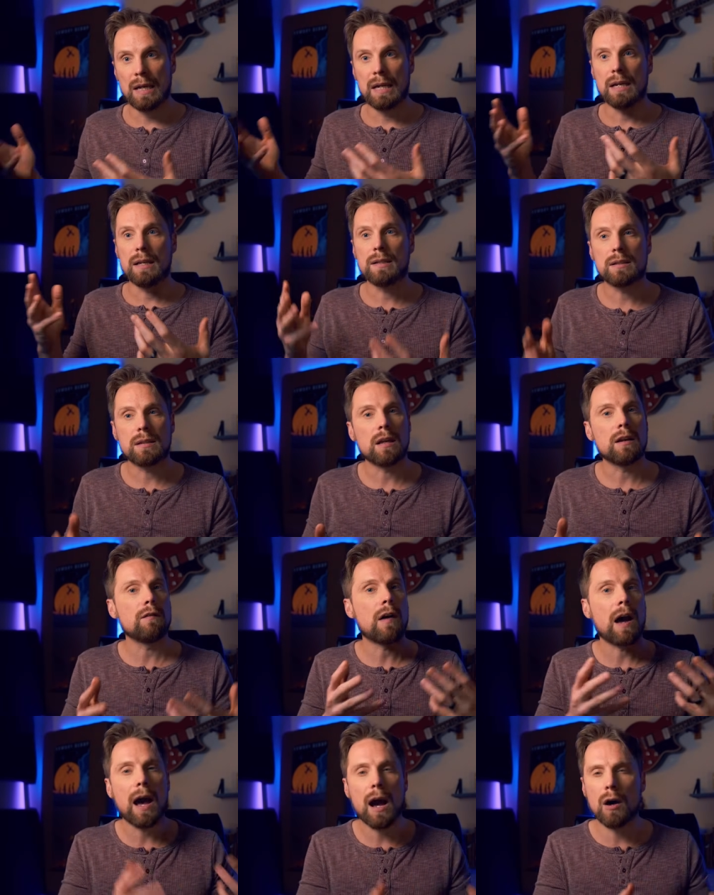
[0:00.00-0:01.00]
instead of
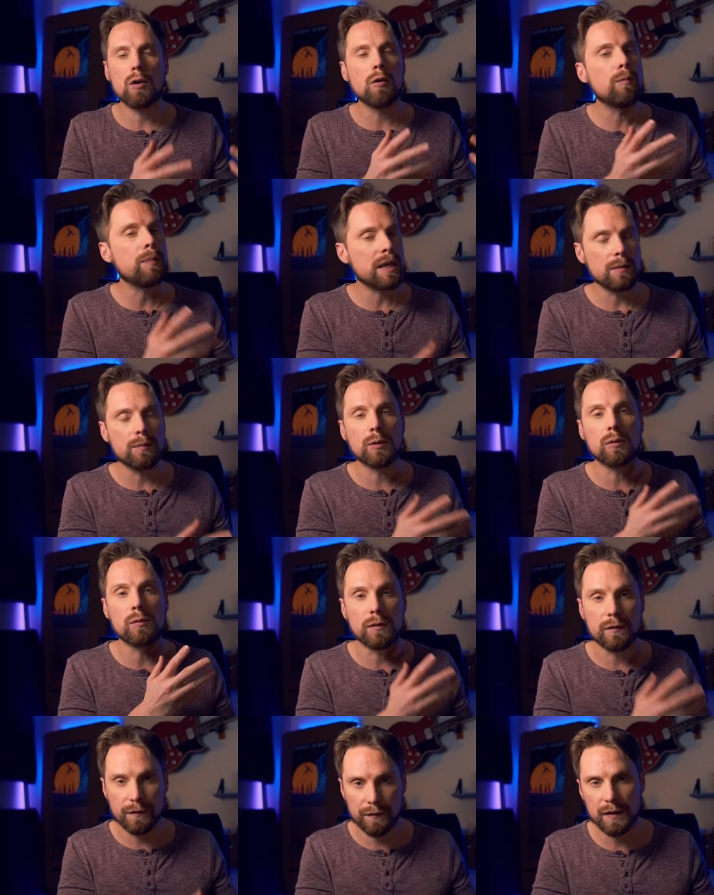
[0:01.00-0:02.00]
how people will
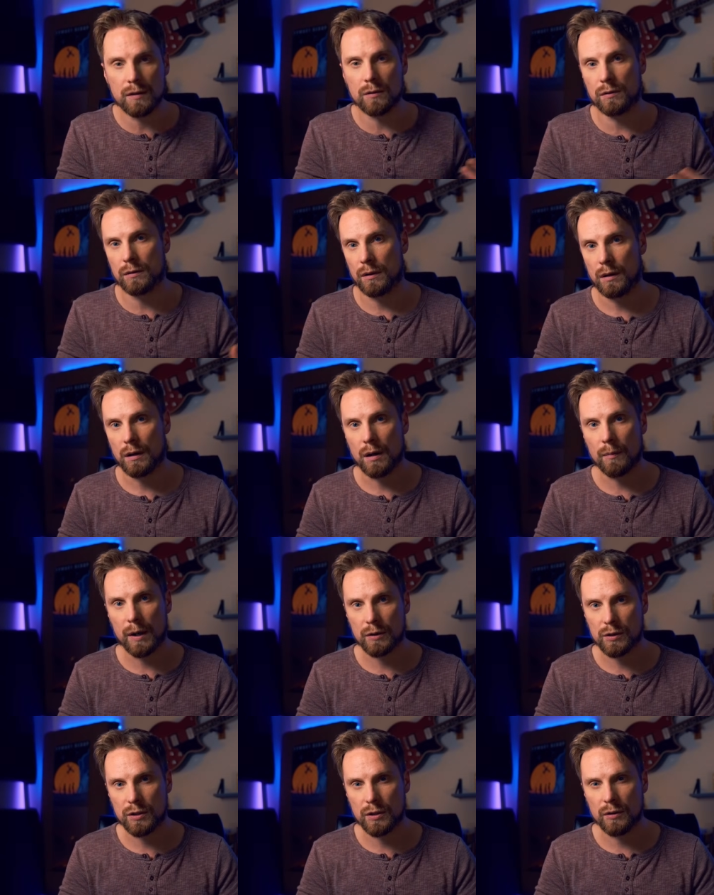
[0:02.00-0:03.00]
feel about you.